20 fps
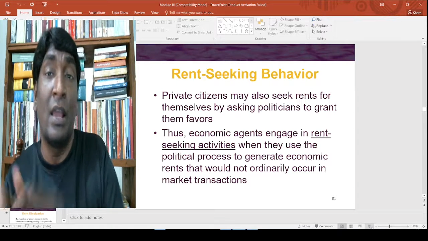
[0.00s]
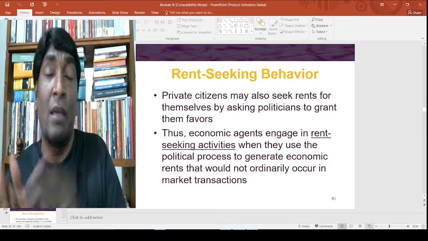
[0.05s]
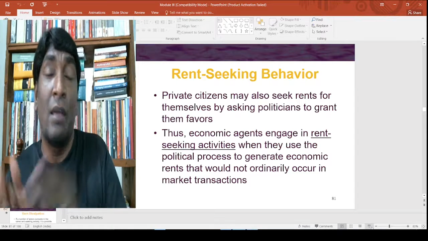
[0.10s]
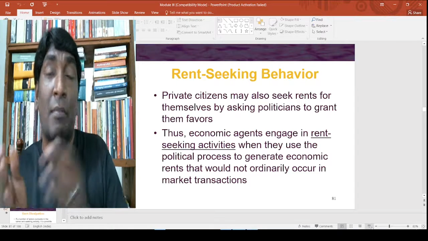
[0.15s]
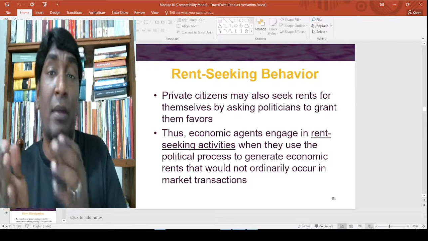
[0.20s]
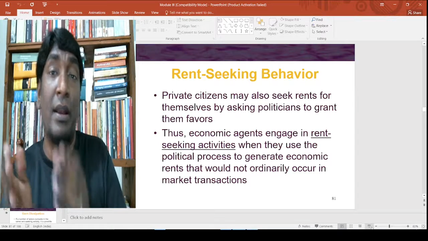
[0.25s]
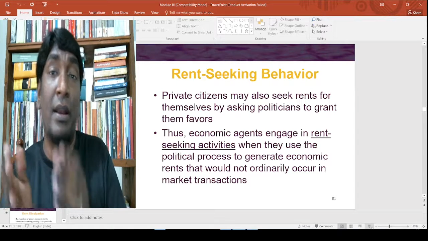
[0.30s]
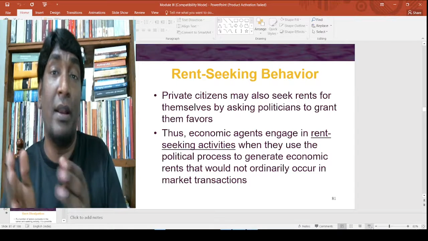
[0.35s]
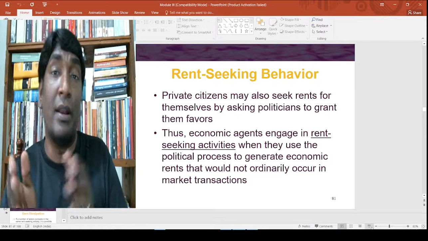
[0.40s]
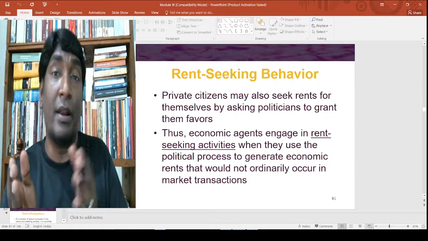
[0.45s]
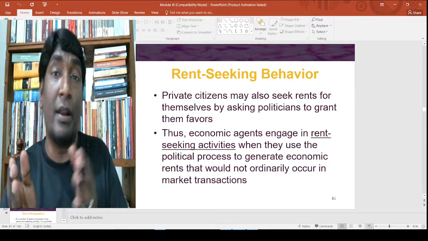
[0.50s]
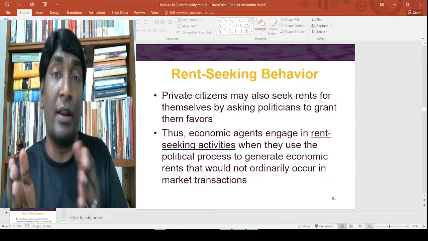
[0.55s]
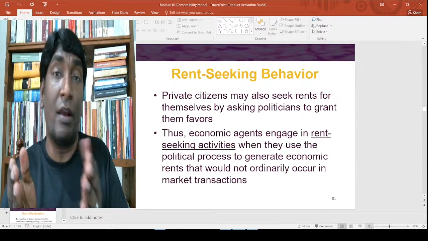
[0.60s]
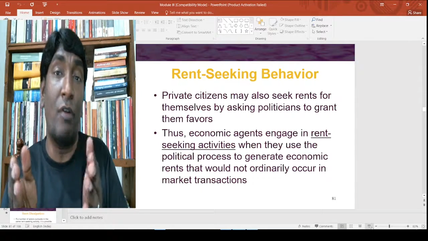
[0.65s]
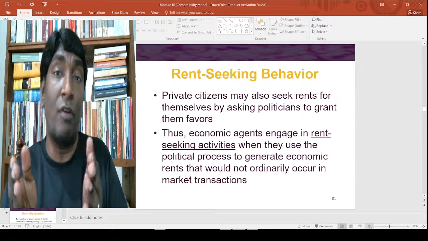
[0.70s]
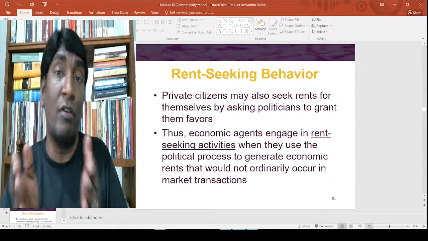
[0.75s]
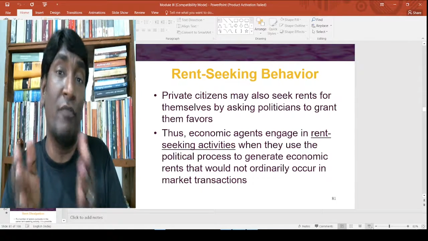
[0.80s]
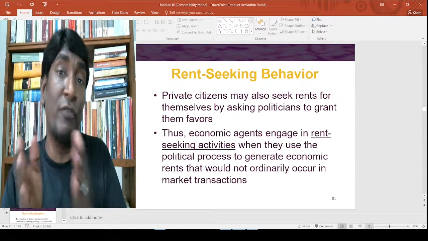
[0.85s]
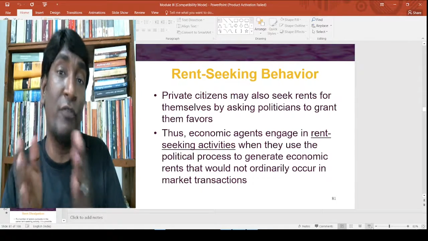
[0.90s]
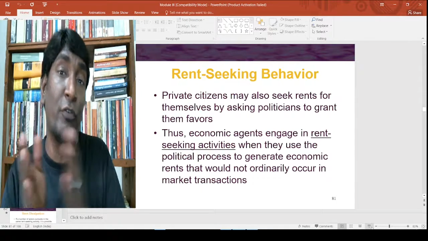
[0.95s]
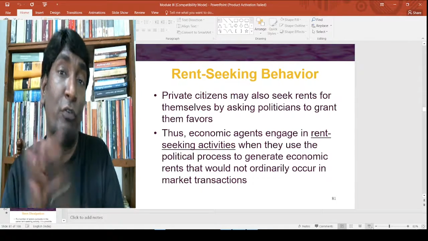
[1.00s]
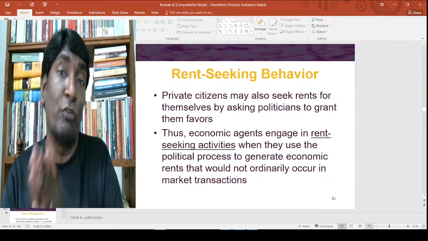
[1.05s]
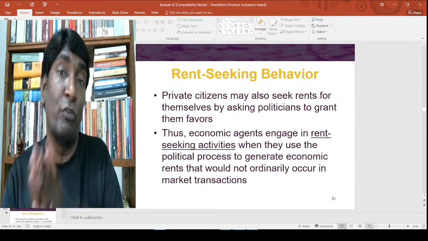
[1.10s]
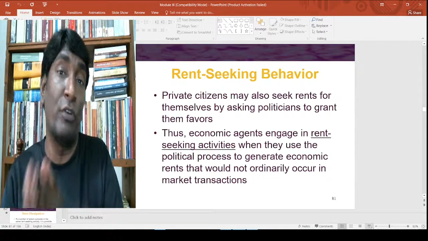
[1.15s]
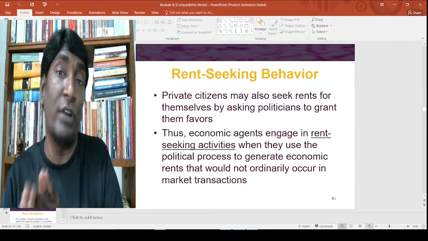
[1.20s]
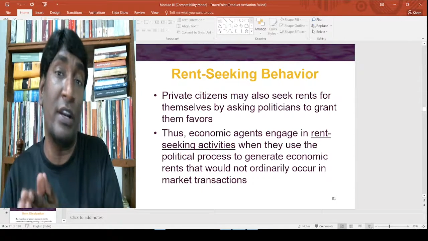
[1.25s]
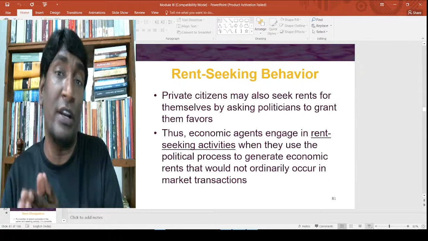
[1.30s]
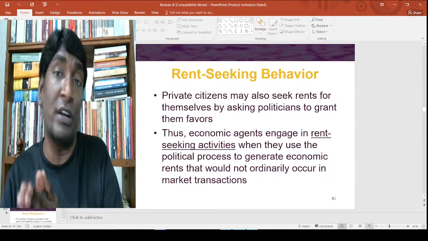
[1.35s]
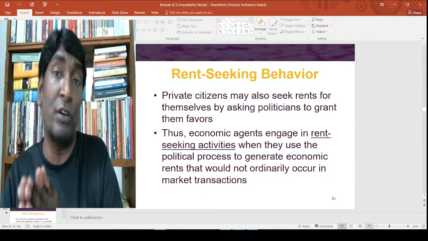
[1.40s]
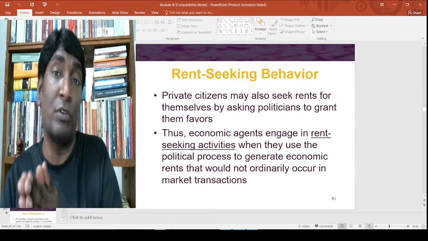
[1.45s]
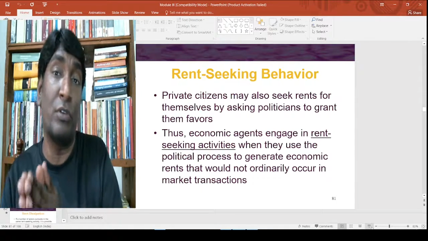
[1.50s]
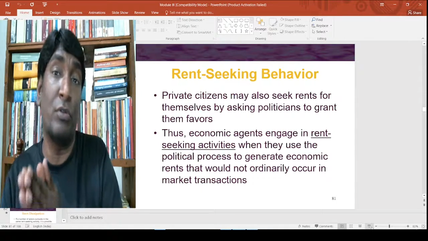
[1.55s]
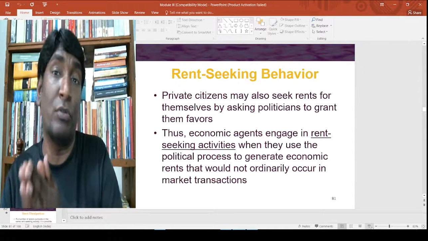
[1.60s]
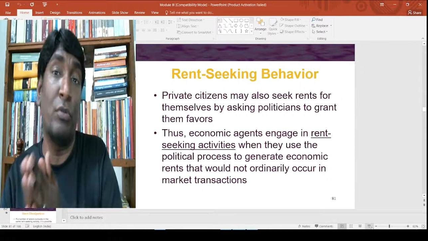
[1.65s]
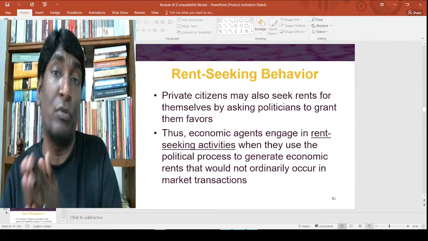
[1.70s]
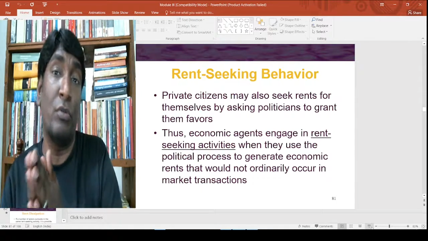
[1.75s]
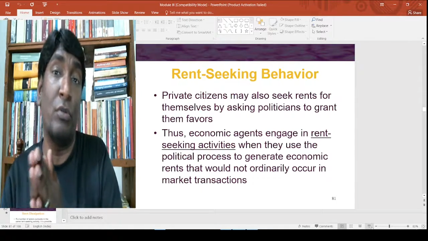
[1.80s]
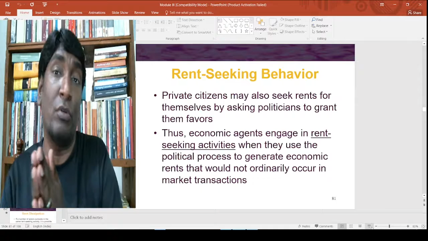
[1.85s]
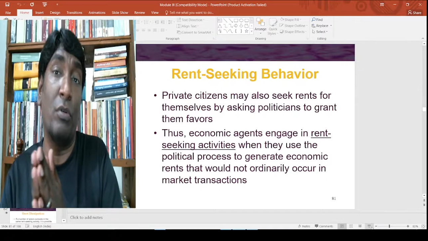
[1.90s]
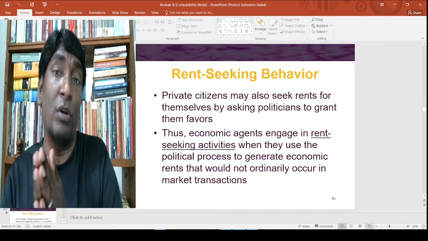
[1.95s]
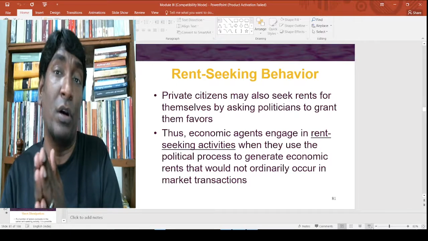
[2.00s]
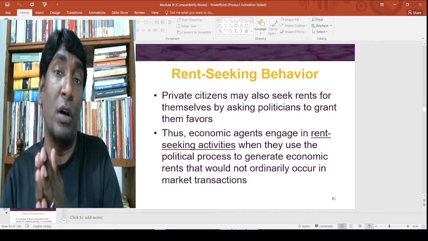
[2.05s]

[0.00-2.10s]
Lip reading: But now, if you look into